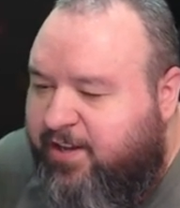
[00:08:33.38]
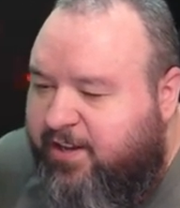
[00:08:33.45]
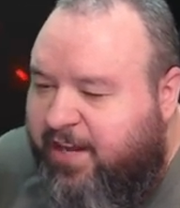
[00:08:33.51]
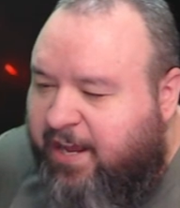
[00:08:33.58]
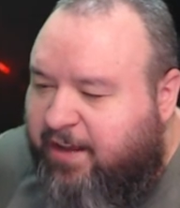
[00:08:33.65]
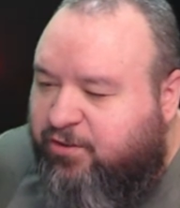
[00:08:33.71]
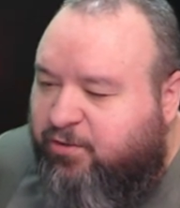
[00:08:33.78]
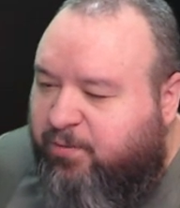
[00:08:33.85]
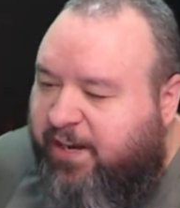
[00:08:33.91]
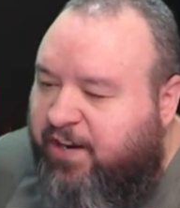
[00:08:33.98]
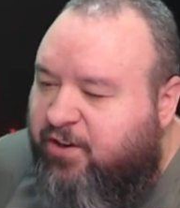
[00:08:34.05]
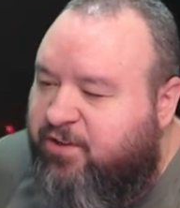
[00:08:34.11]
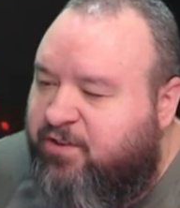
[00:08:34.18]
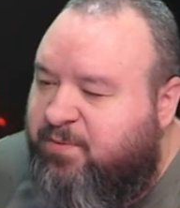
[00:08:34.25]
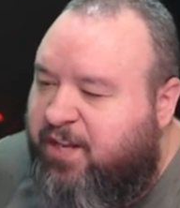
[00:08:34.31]
Now
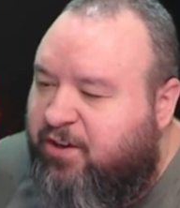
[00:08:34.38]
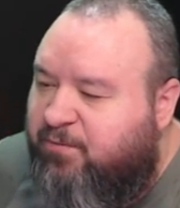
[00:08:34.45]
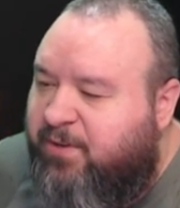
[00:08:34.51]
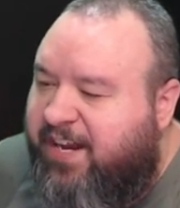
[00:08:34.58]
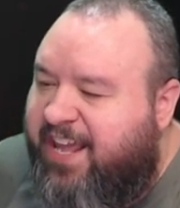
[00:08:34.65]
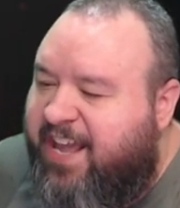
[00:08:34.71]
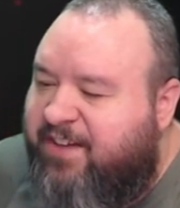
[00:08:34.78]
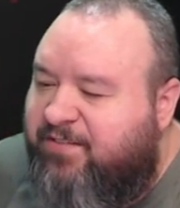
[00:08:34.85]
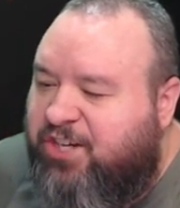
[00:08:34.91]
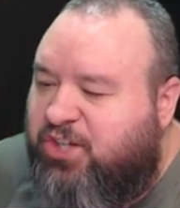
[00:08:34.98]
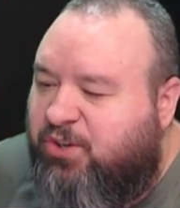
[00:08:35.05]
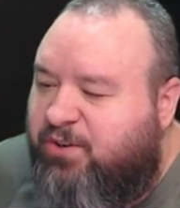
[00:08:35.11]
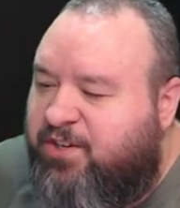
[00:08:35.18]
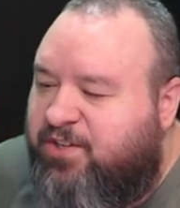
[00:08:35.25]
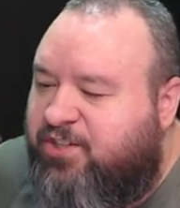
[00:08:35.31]
trainers, we don't really have a
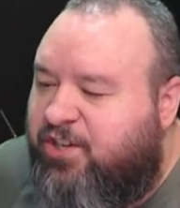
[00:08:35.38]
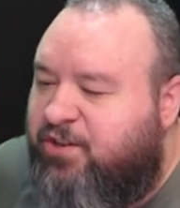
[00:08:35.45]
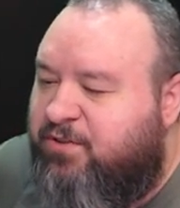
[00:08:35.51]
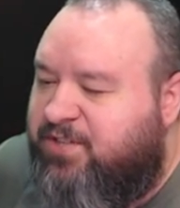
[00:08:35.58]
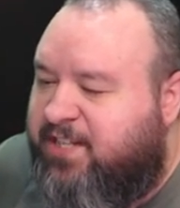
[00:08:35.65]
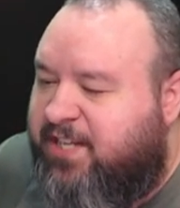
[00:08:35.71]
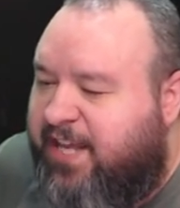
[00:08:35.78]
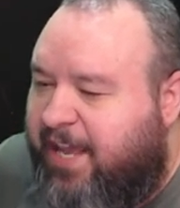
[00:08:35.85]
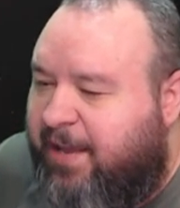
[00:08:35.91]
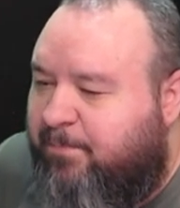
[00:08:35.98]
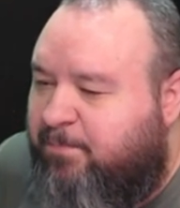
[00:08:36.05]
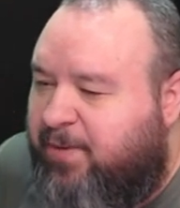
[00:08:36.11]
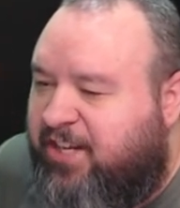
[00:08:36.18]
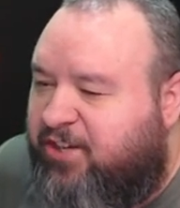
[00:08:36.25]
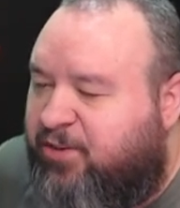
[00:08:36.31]
choice to use an
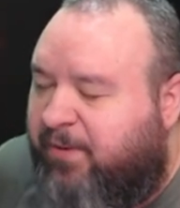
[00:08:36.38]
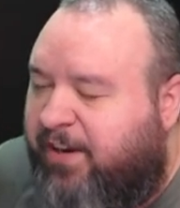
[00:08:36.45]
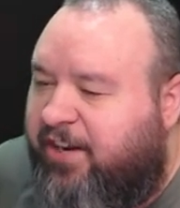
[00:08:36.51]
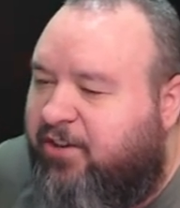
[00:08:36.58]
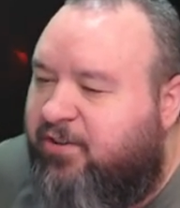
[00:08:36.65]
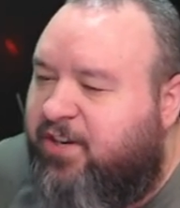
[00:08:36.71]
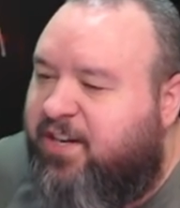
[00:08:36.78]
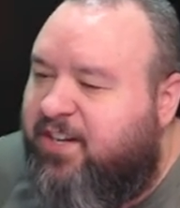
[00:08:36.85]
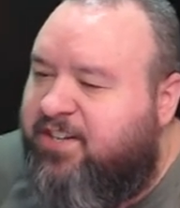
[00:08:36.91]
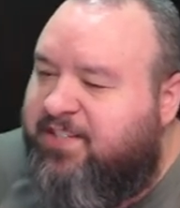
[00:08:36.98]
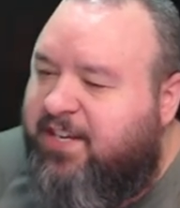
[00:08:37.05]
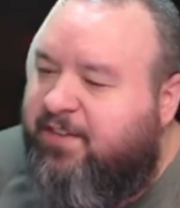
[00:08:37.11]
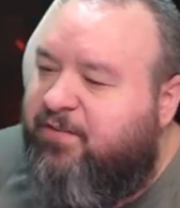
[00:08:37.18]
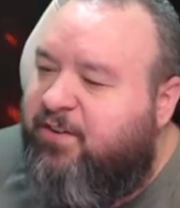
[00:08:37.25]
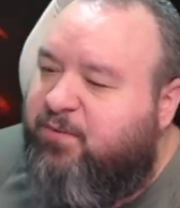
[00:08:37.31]
MP trainer because
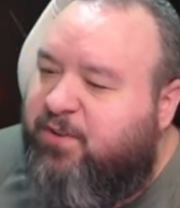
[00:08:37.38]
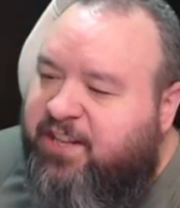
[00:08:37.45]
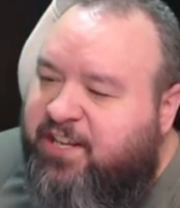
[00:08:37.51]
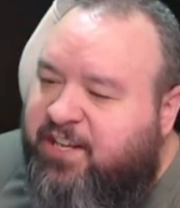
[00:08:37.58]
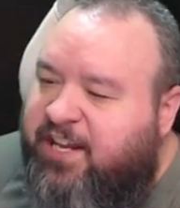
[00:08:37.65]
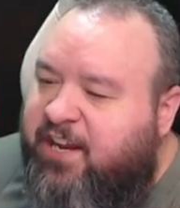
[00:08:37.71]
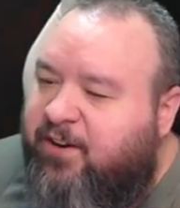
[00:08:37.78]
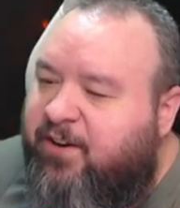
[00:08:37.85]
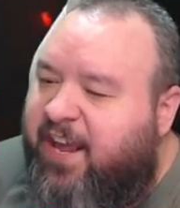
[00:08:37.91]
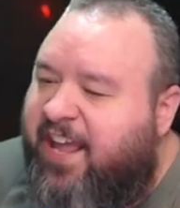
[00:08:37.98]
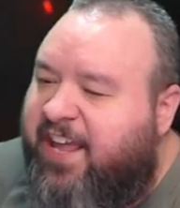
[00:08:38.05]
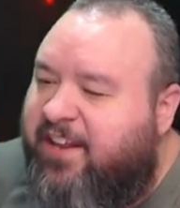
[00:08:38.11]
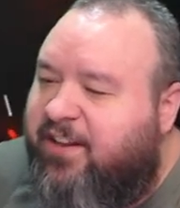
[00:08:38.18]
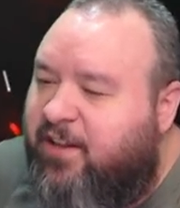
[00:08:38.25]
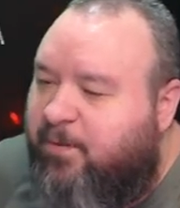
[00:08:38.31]
even with the gear
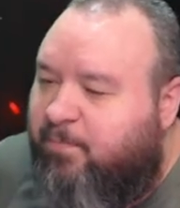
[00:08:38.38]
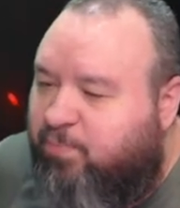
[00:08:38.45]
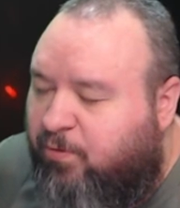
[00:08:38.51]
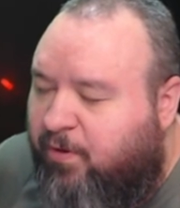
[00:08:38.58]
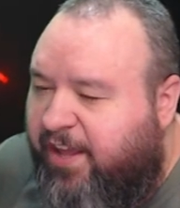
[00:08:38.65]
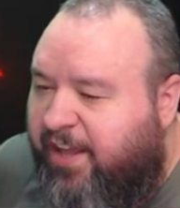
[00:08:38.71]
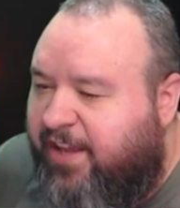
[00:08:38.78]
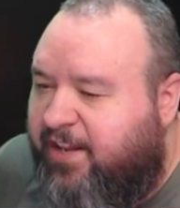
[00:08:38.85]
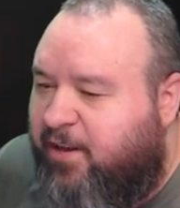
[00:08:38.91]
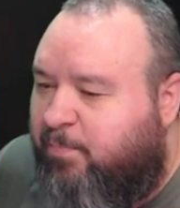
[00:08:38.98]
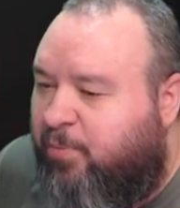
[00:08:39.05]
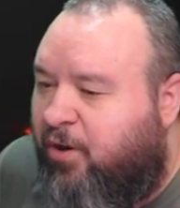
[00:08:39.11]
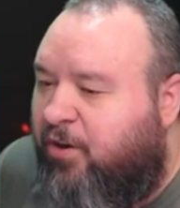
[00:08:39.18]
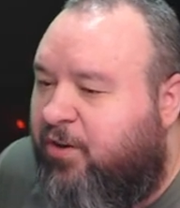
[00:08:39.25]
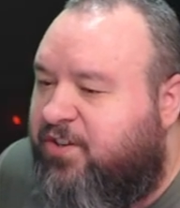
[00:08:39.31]
and the and the
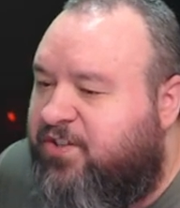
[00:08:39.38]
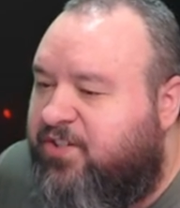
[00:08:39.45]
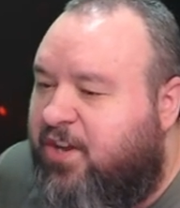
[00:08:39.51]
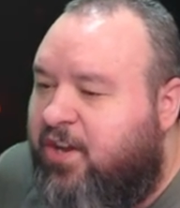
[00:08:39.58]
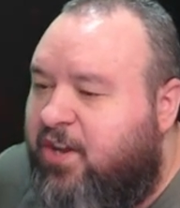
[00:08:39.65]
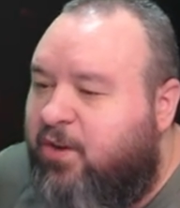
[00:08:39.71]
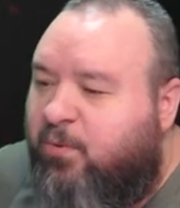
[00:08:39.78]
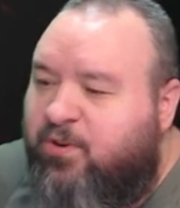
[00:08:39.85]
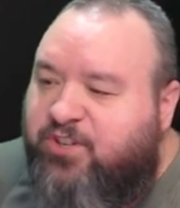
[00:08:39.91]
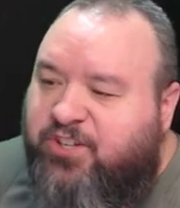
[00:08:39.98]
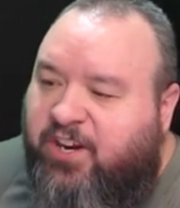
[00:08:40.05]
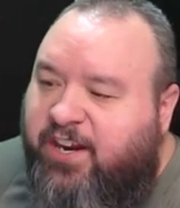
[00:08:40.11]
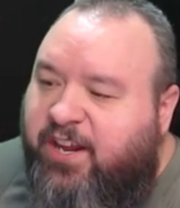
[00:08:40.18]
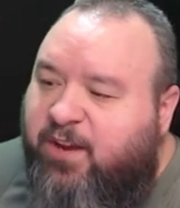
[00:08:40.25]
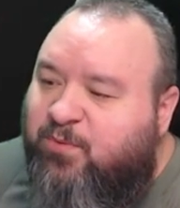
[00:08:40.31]
perks, we're
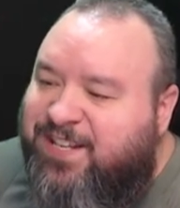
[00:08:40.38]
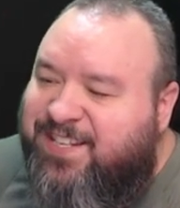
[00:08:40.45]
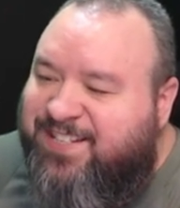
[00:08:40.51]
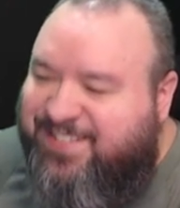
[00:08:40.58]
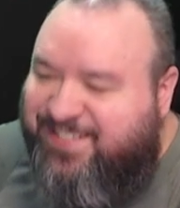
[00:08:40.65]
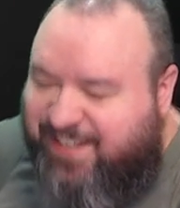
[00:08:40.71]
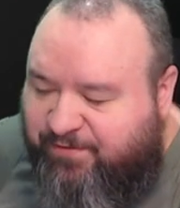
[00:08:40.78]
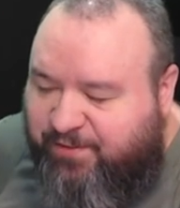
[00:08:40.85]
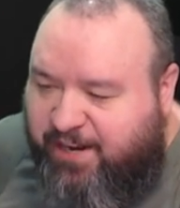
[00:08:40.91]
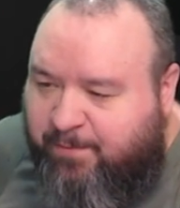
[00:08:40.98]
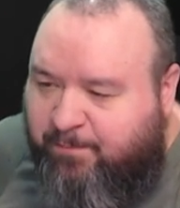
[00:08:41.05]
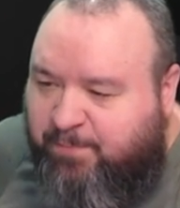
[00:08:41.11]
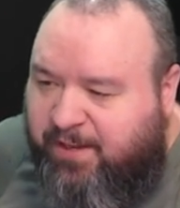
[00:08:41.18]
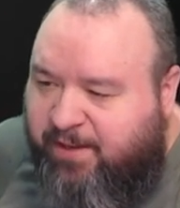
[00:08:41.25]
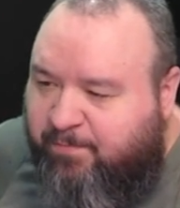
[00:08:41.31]
starting with 7
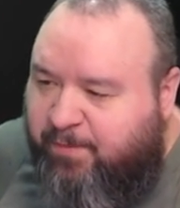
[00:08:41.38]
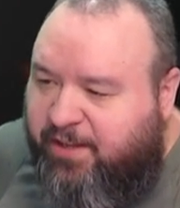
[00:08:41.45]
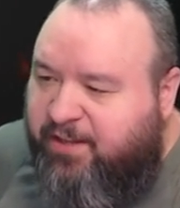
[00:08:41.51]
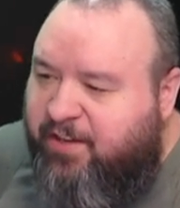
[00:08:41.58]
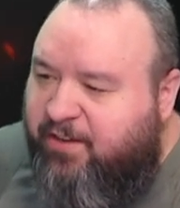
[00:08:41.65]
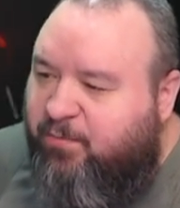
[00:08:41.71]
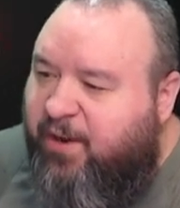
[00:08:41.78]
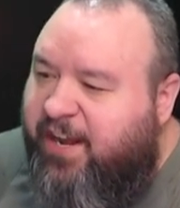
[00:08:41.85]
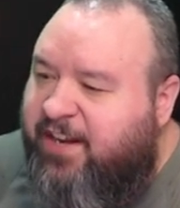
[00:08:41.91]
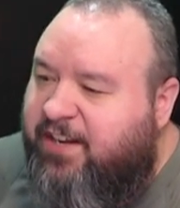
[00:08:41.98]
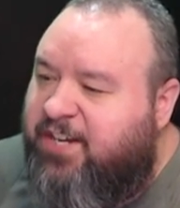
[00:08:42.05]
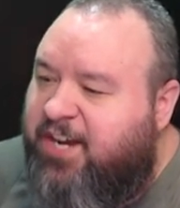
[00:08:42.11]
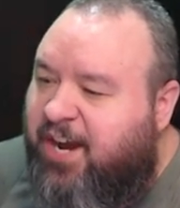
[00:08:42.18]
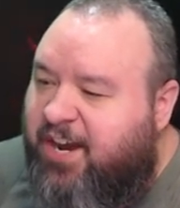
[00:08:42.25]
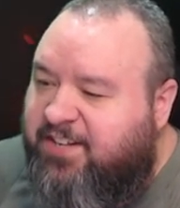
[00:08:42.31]
MP, but the
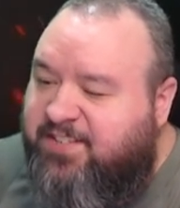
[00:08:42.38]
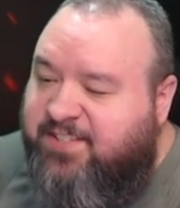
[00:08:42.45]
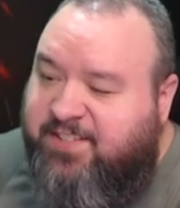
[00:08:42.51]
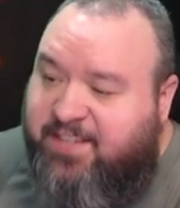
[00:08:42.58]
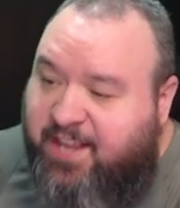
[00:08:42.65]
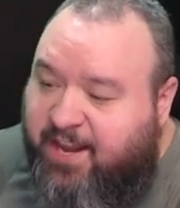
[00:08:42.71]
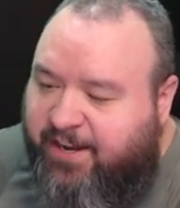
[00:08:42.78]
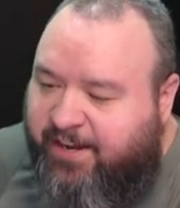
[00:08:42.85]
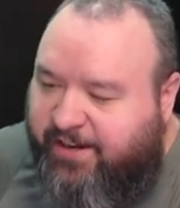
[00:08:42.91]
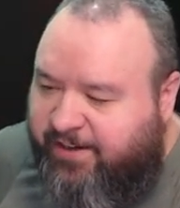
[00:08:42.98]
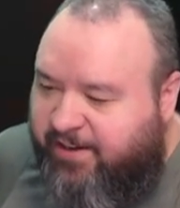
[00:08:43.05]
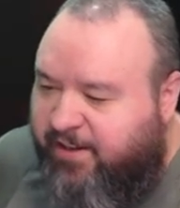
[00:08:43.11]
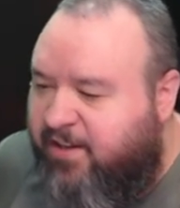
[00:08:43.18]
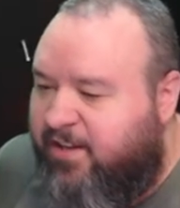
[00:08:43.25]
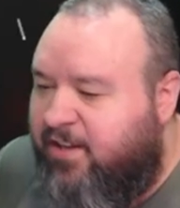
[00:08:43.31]
red costs 9.